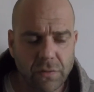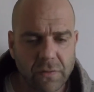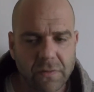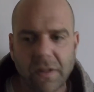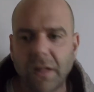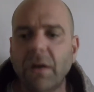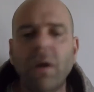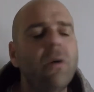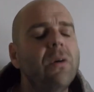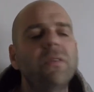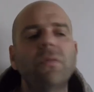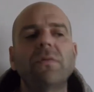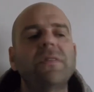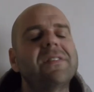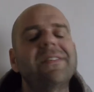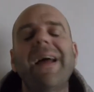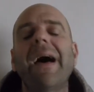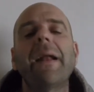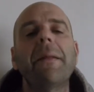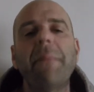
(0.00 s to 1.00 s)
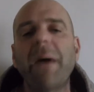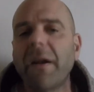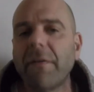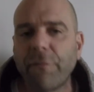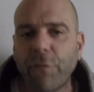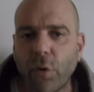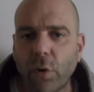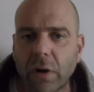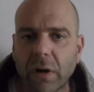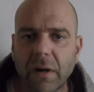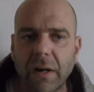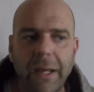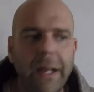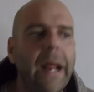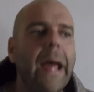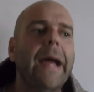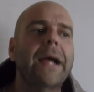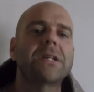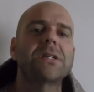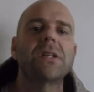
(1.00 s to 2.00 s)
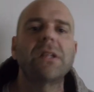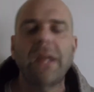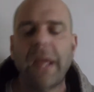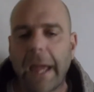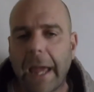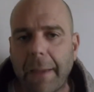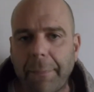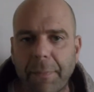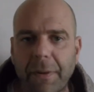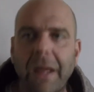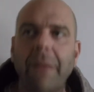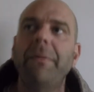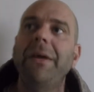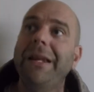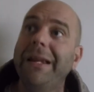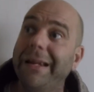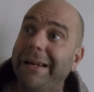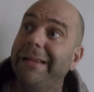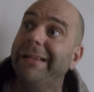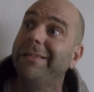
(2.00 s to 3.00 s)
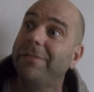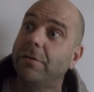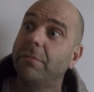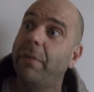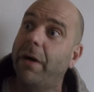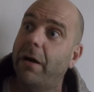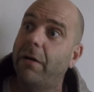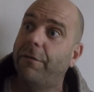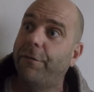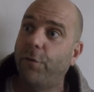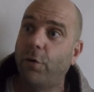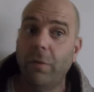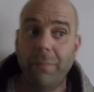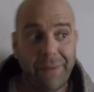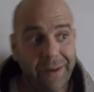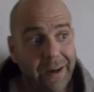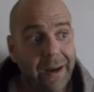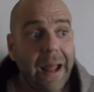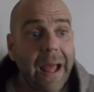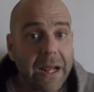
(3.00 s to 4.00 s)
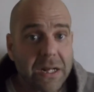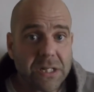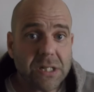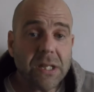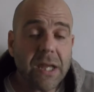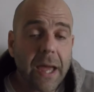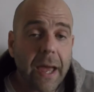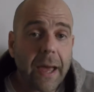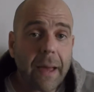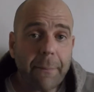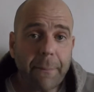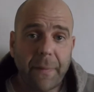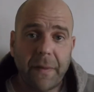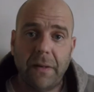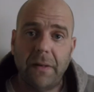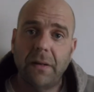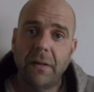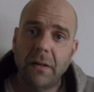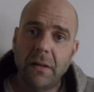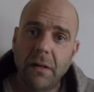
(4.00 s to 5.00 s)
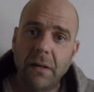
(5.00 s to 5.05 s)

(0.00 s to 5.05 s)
It's like, no, it's not a metaphor. It actually happened. I mean, it is a metaphor, but it actually happened.